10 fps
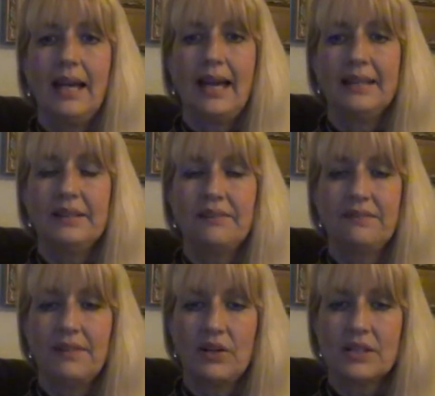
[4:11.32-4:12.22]
And the
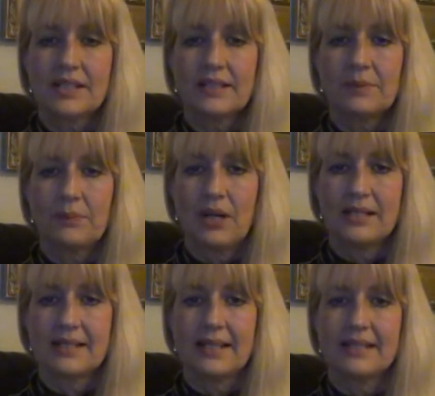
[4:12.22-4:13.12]
focus in the
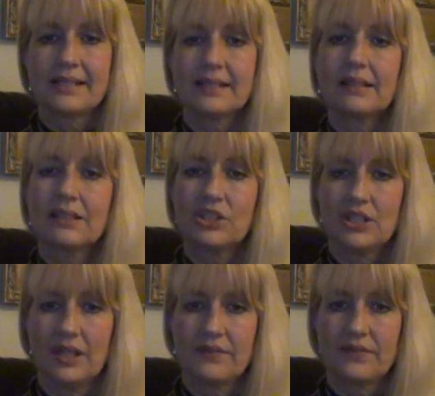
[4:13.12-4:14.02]
process
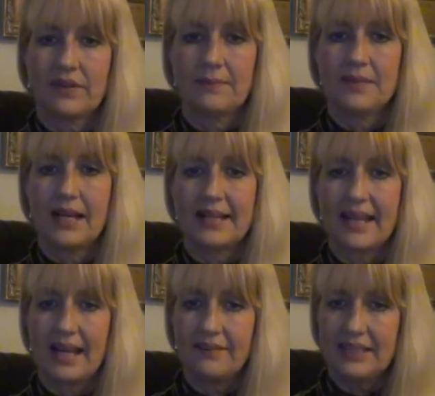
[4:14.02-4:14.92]
shifts from not
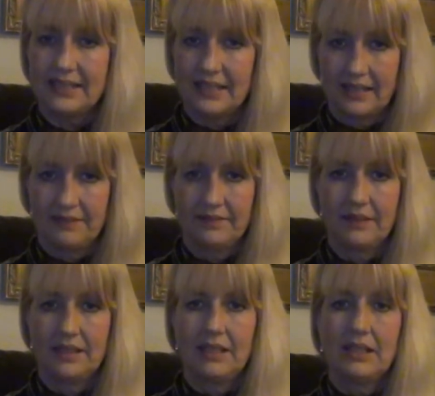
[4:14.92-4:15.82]
having enough
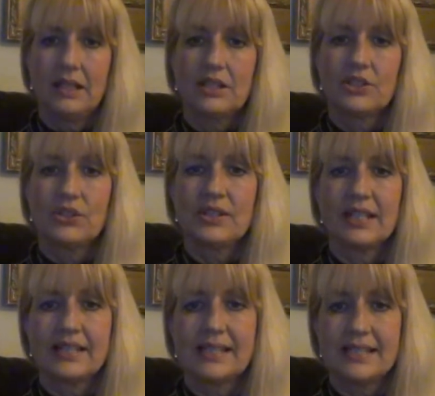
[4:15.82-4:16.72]
to
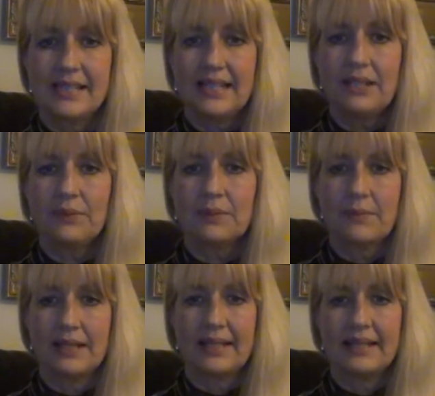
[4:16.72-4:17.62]
succeeding with
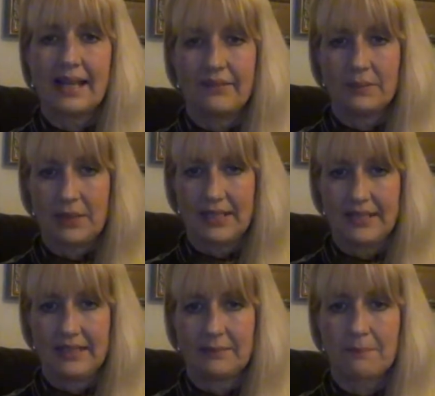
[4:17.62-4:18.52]
money and having
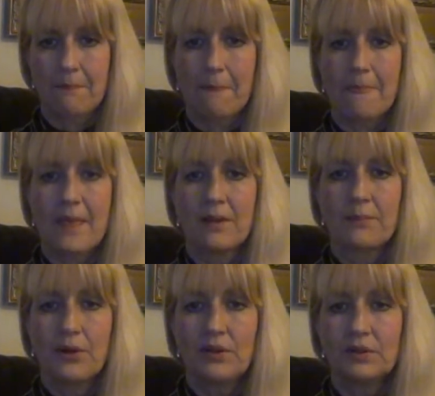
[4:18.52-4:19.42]
plenty. A
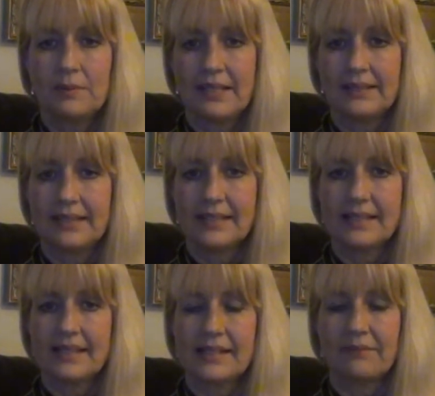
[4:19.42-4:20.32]
program like this
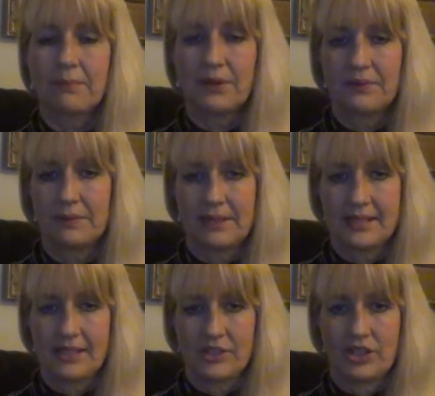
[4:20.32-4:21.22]
is a perfect place
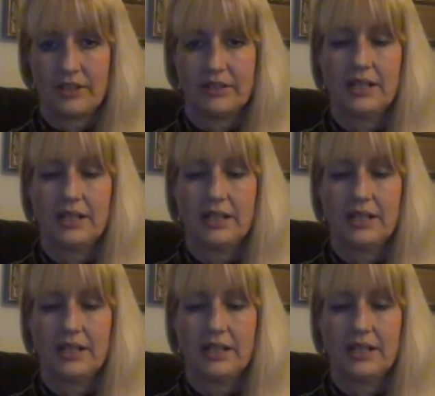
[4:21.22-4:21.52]
to start.